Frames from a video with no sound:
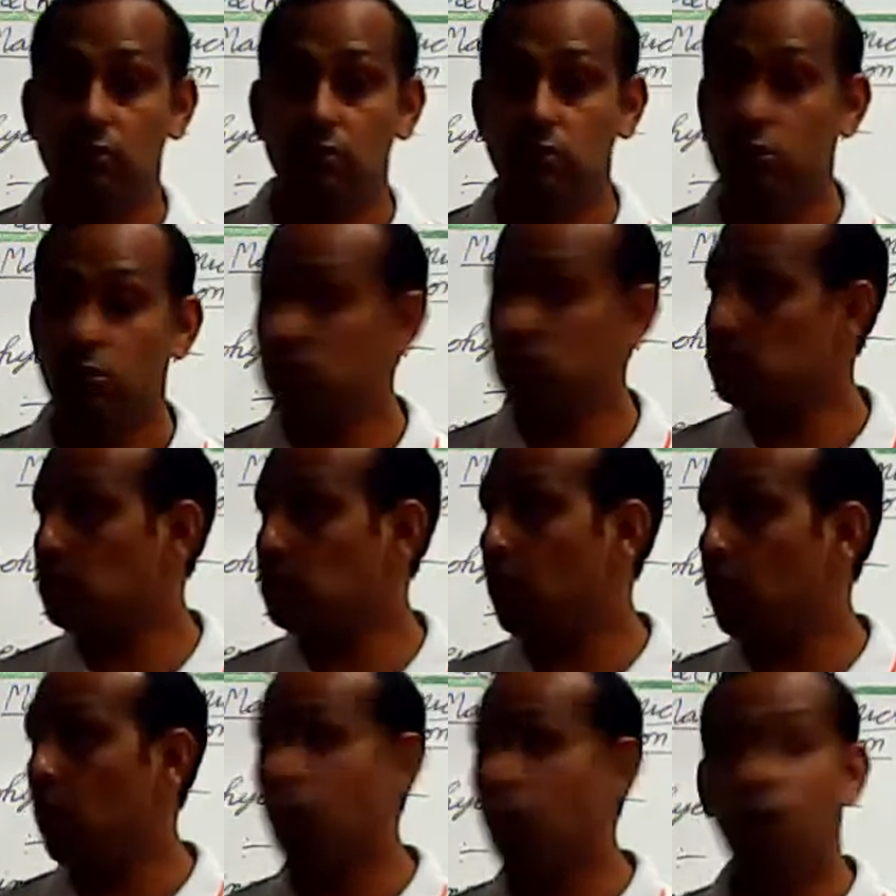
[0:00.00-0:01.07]
So this is the
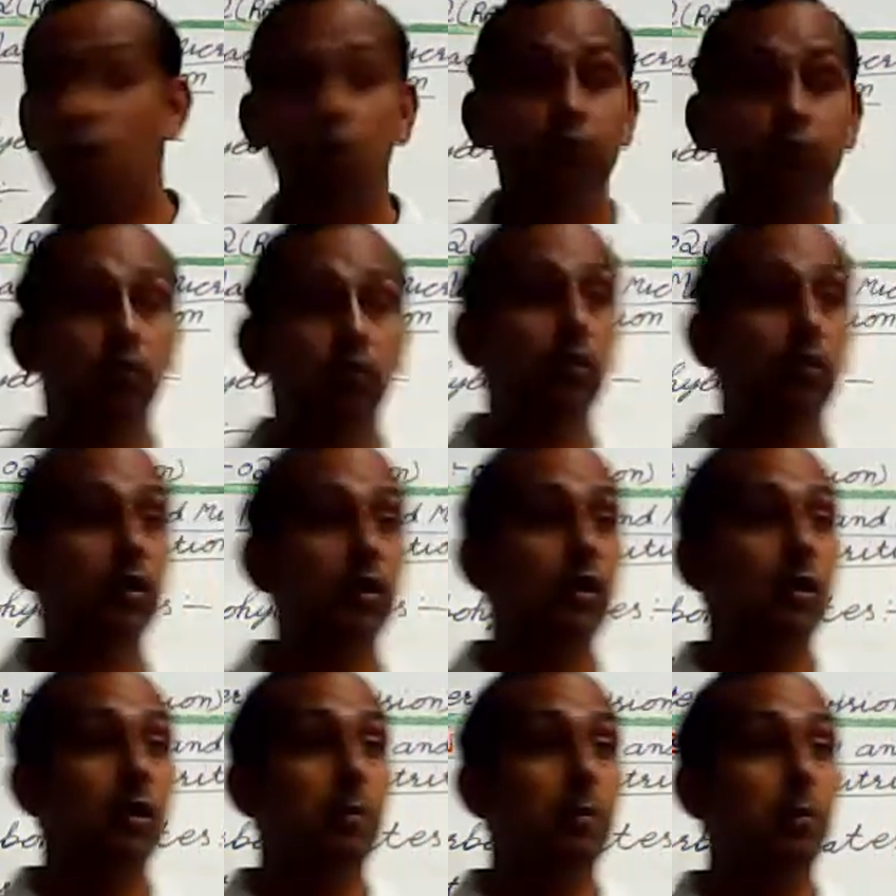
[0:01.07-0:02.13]
all for
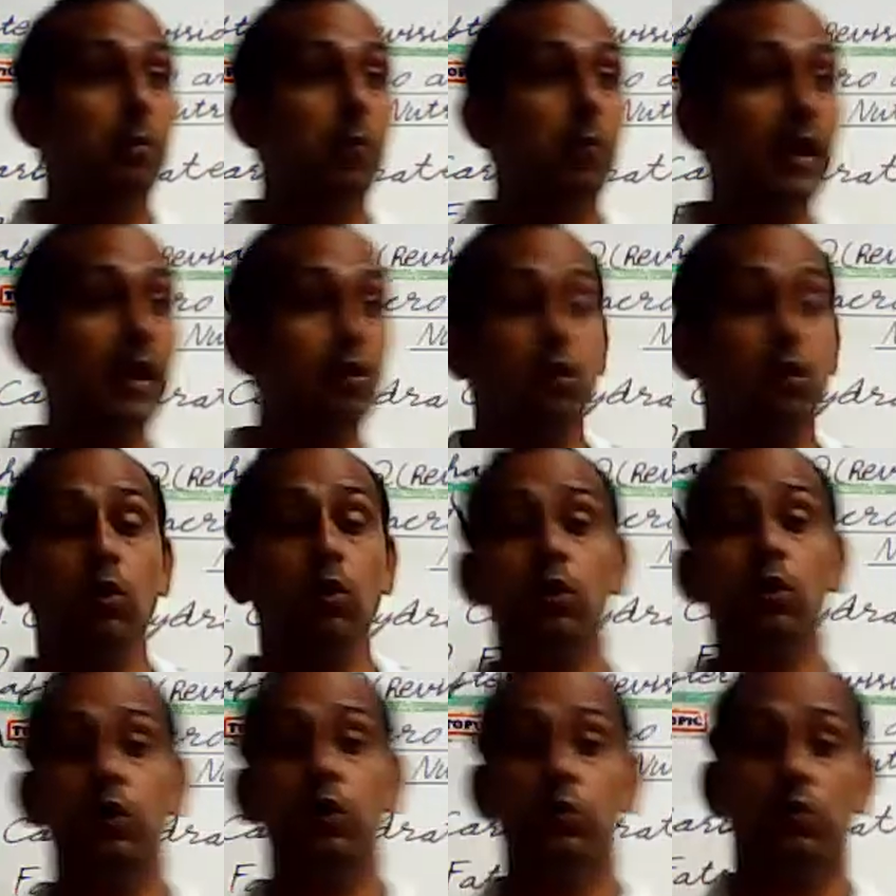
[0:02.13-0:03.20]

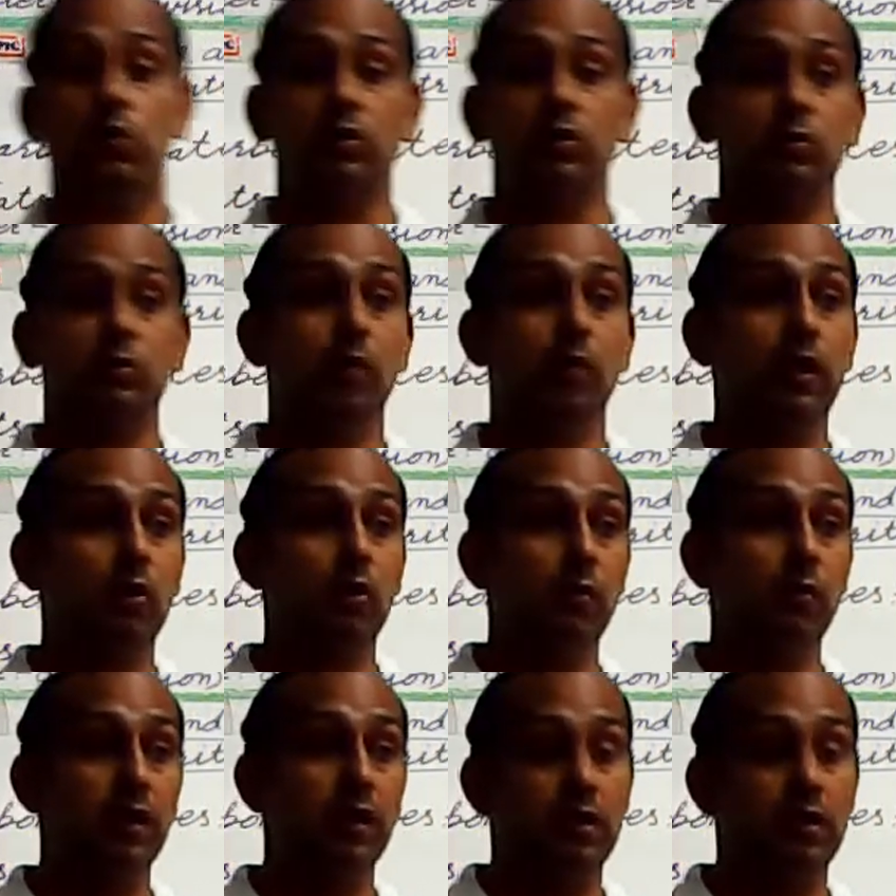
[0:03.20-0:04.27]
micronutrients,
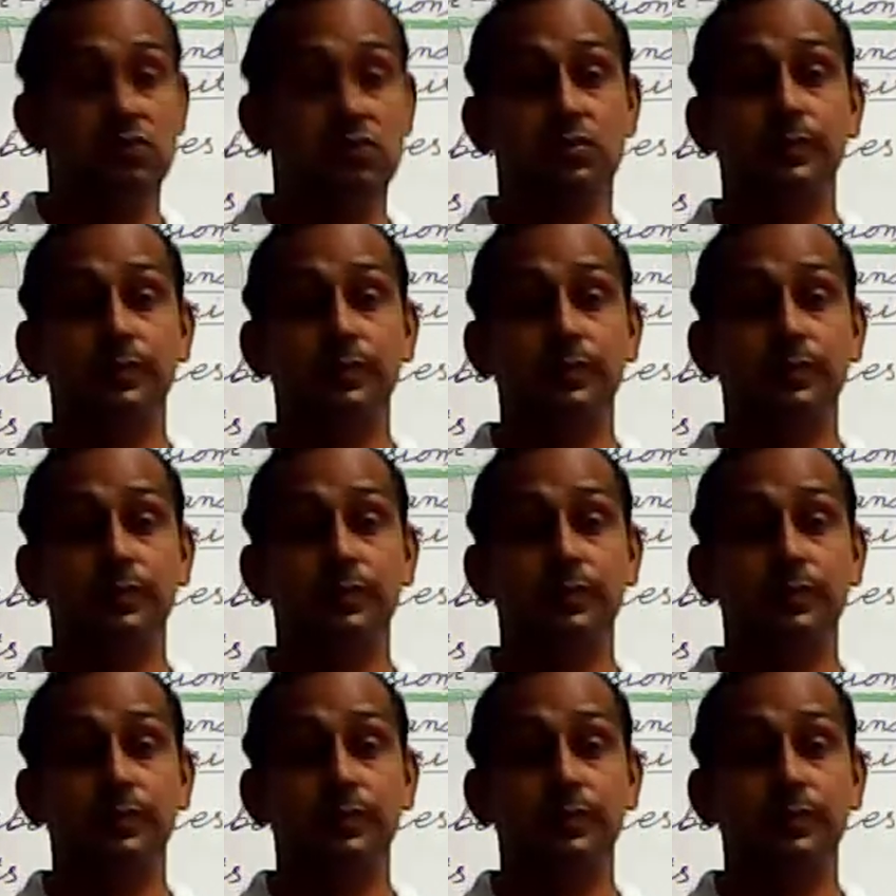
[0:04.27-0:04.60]
microminerals.